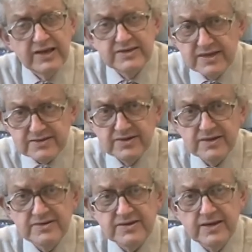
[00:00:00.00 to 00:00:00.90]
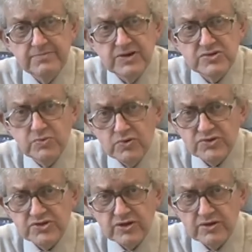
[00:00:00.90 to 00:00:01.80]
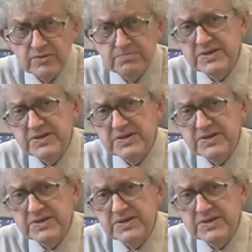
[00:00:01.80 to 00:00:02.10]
doesn't contain much water,